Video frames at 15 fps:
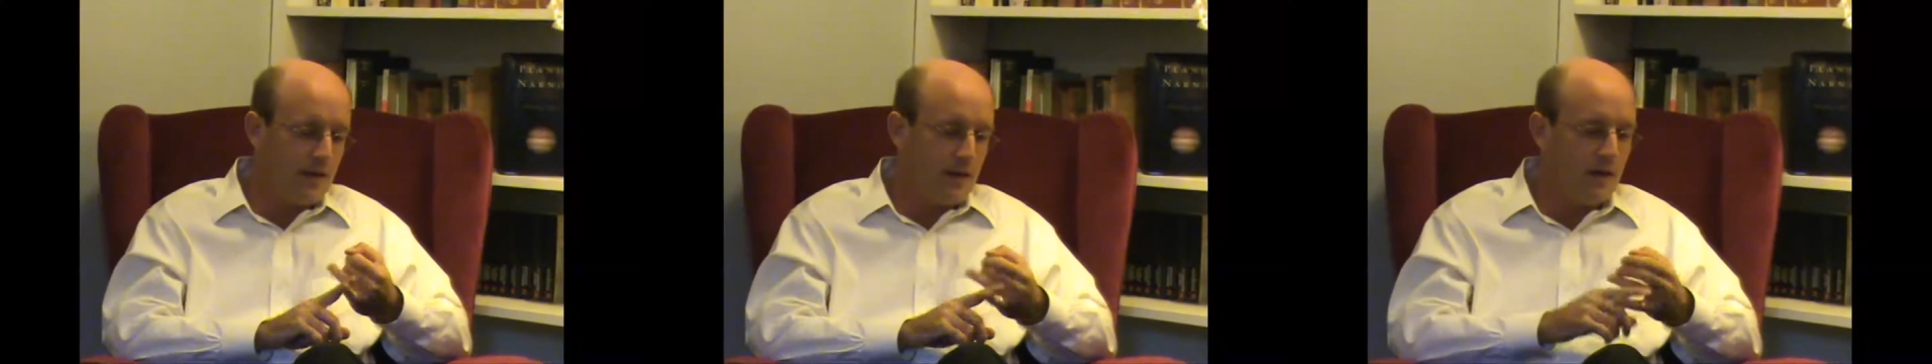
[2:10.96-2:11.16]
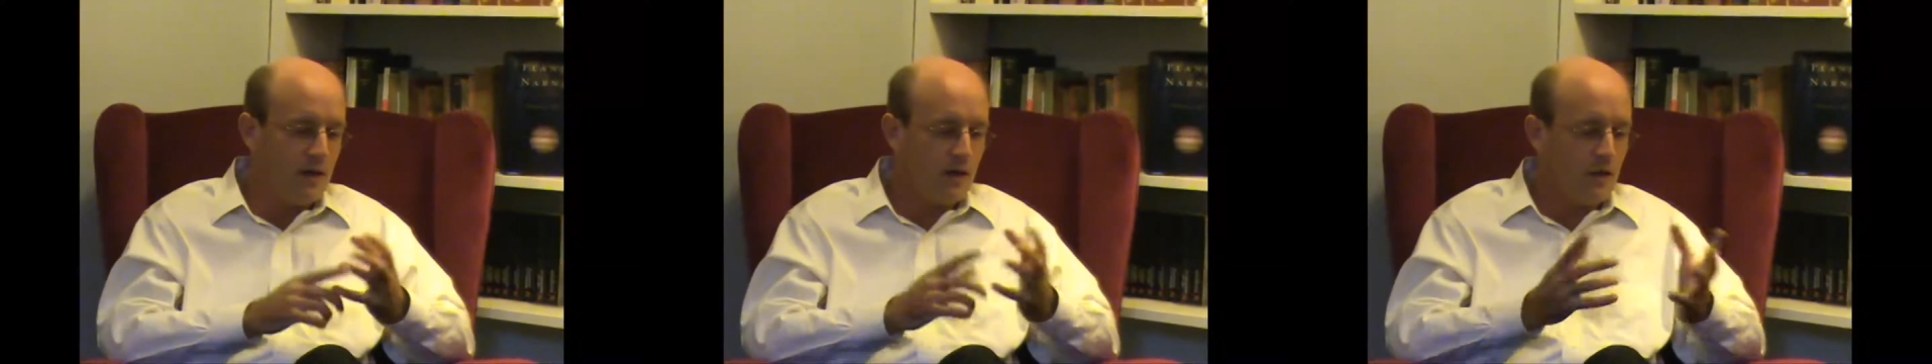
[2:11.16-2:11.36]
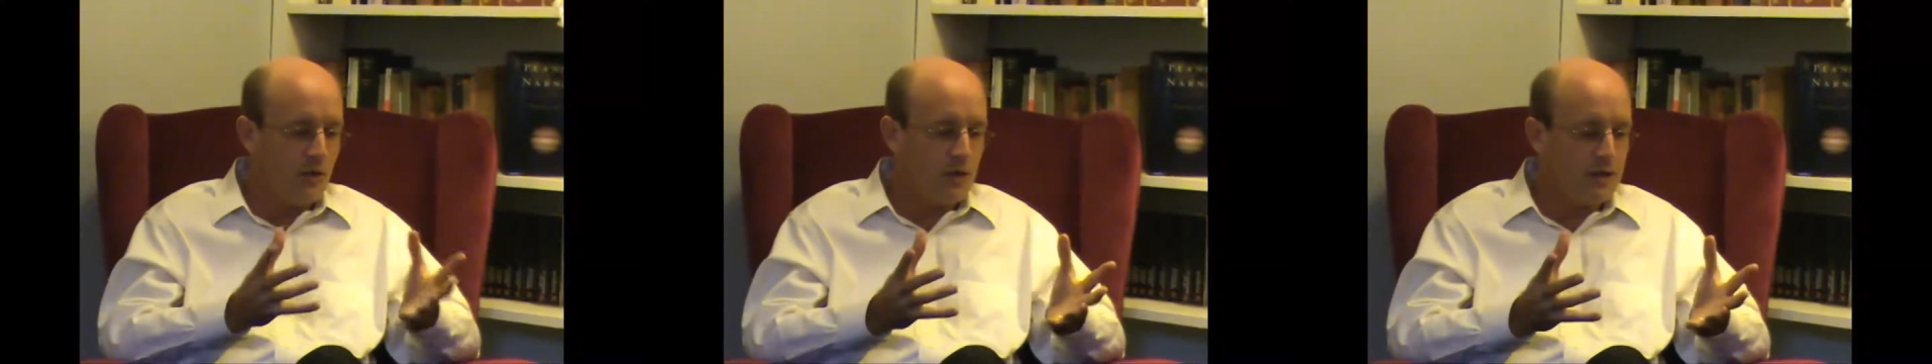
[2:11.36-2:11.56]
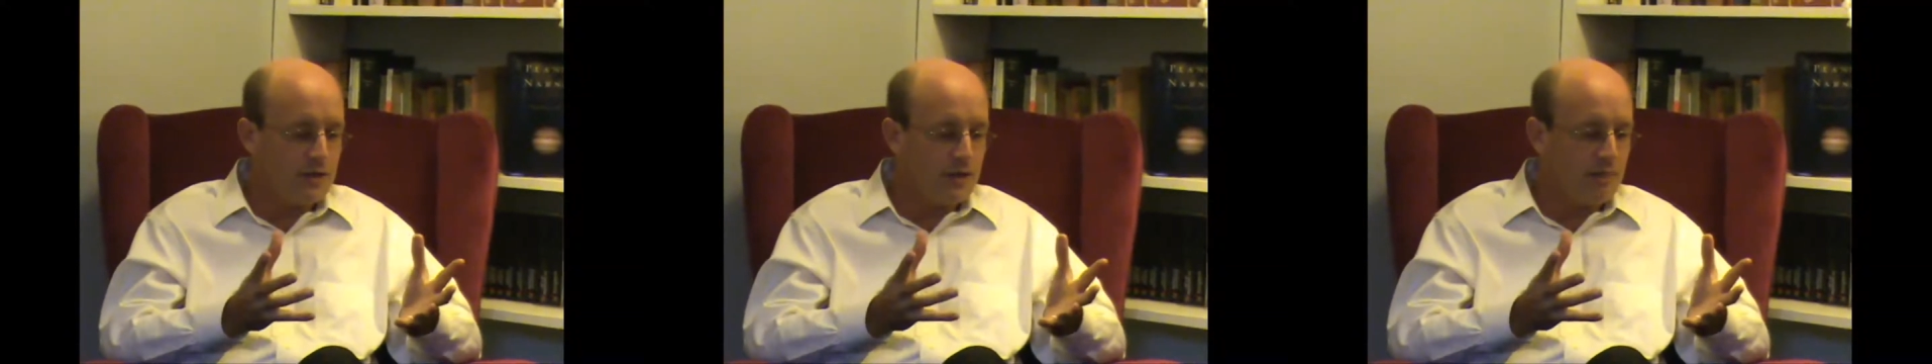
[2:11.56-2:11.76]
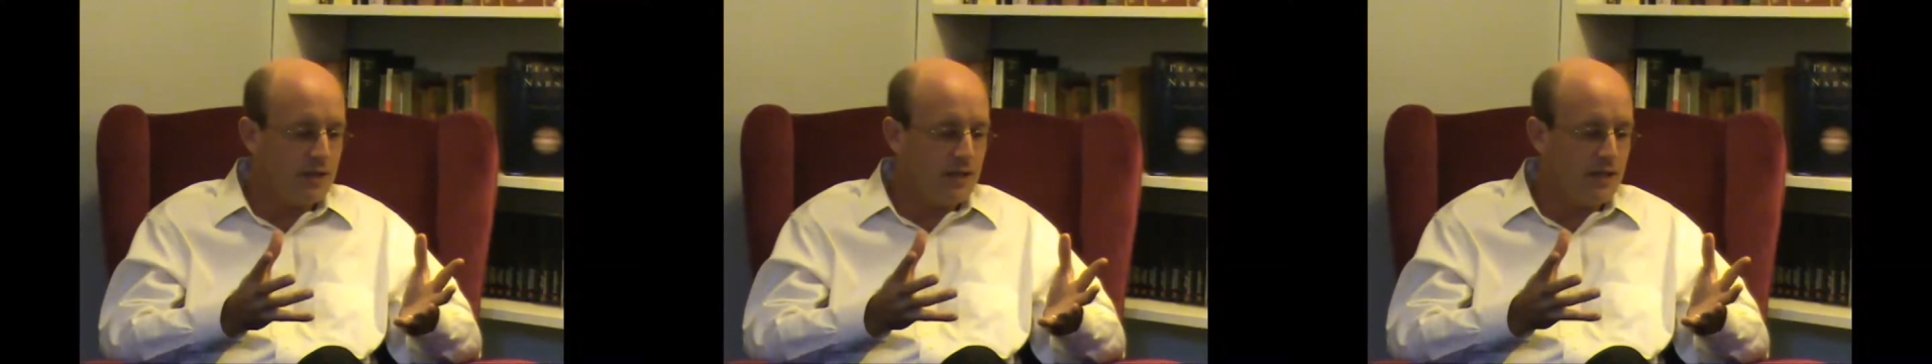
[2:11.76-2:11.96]
According to
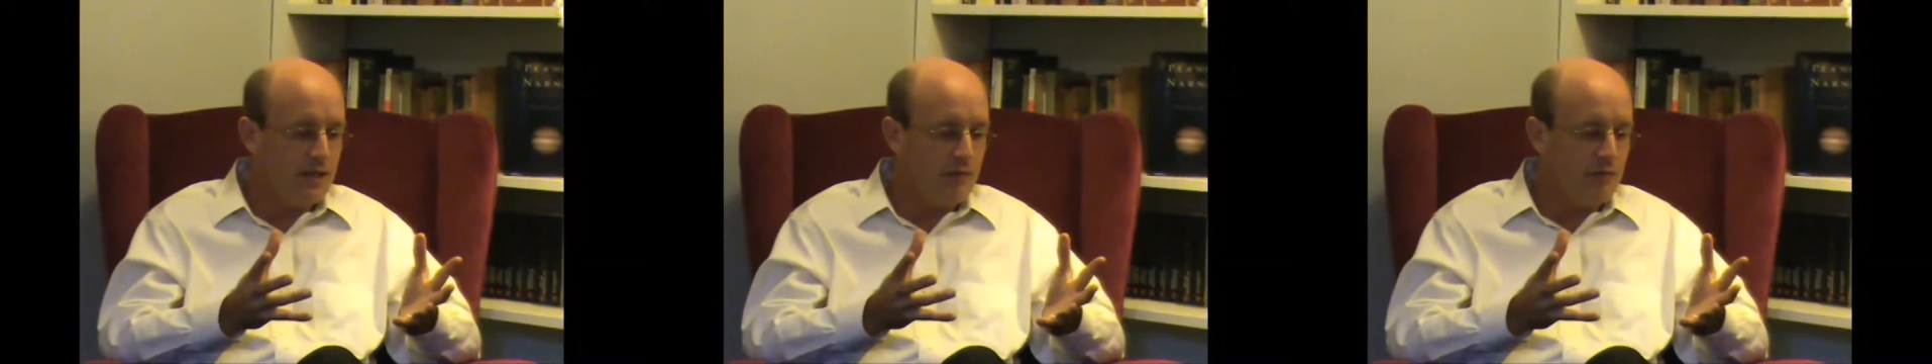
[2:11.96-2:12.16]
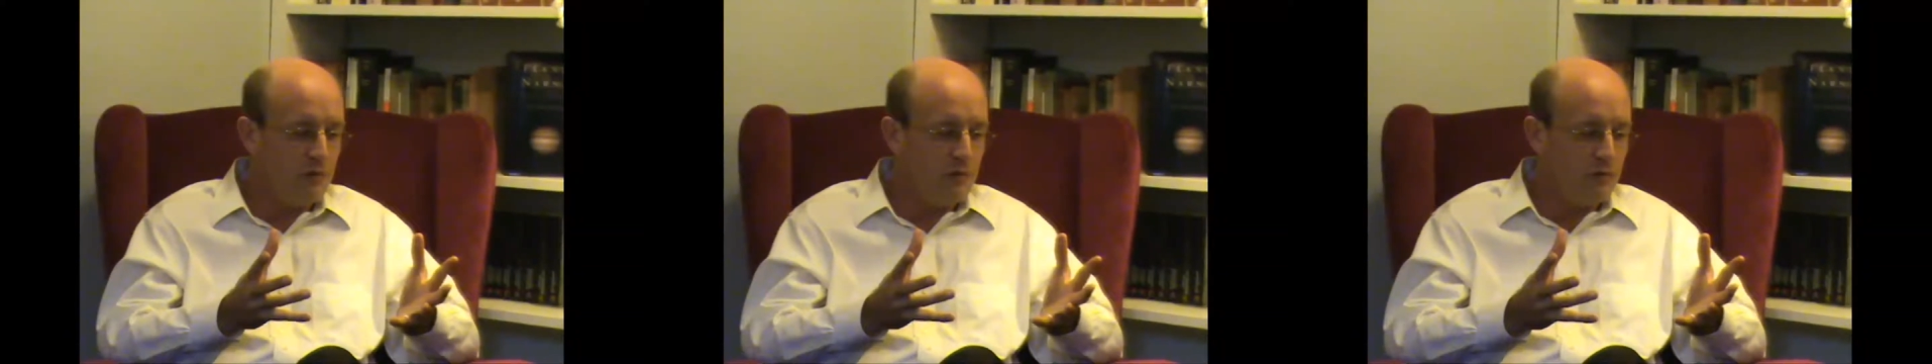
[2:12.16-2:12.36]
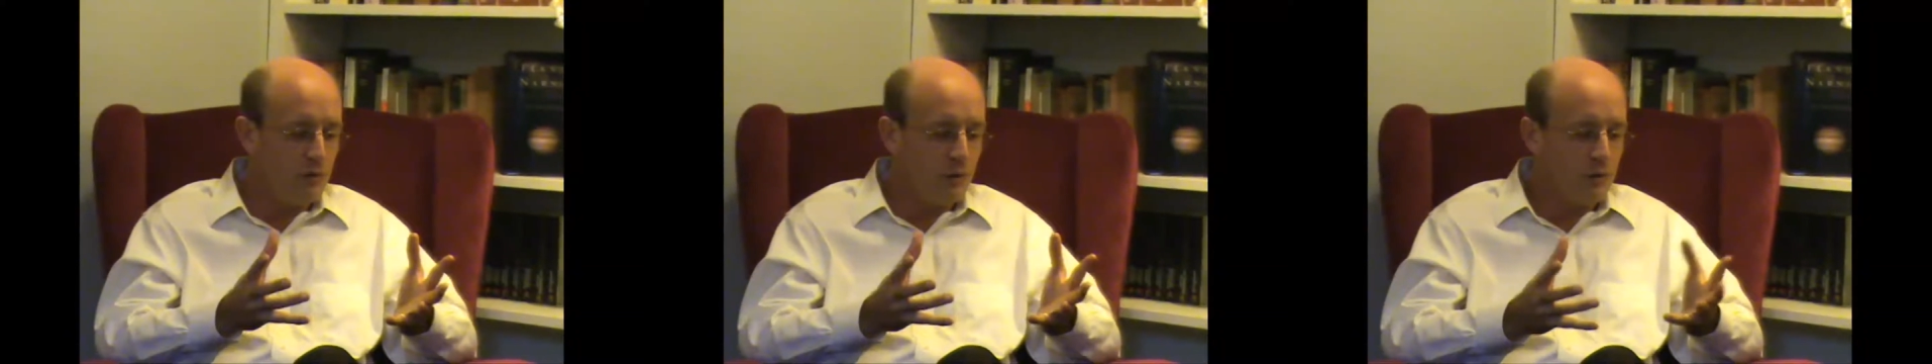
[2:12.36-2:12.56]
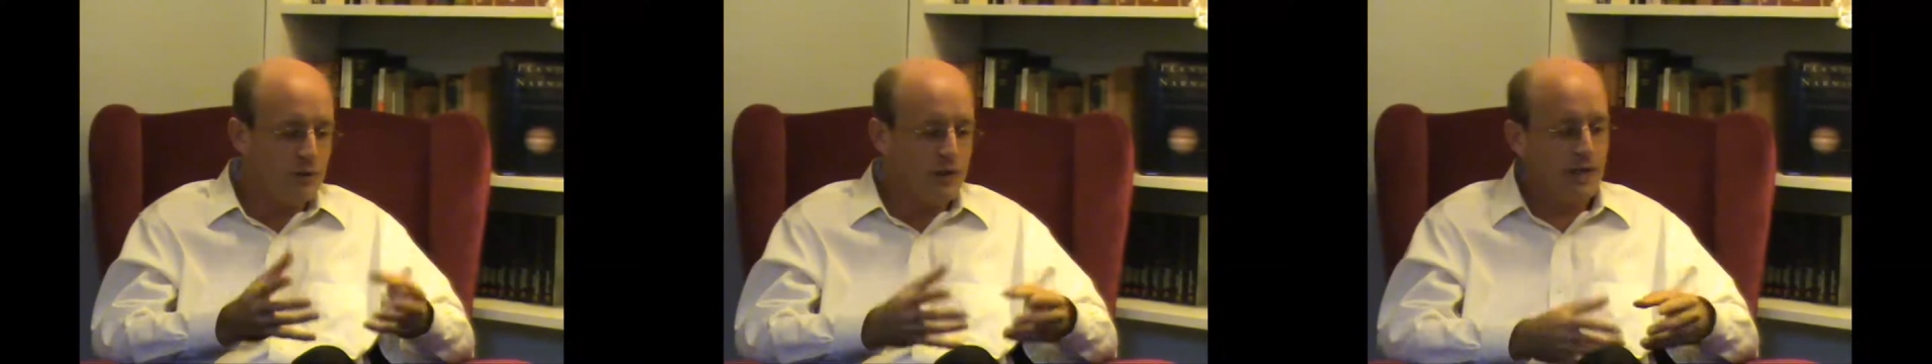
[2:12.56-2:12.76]
medieval thought,